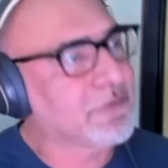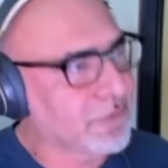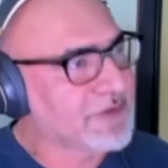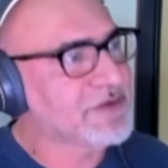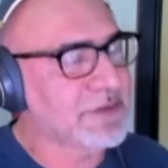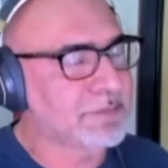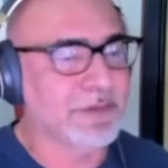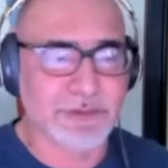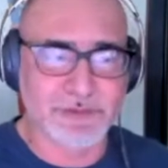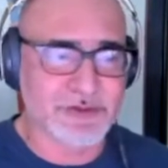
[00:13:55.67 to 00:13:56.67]
very
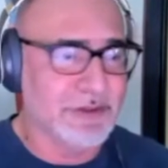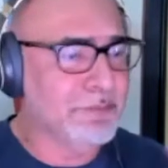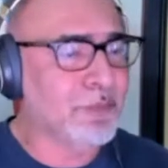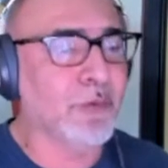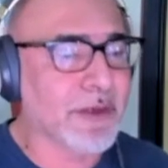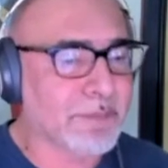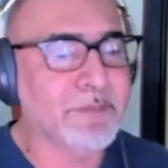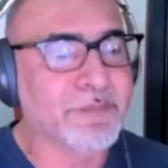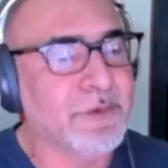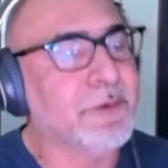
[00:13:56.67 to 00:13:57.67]
simple. You just import
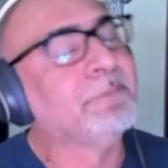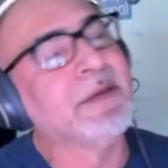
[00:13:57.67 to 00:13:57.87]
MLflow.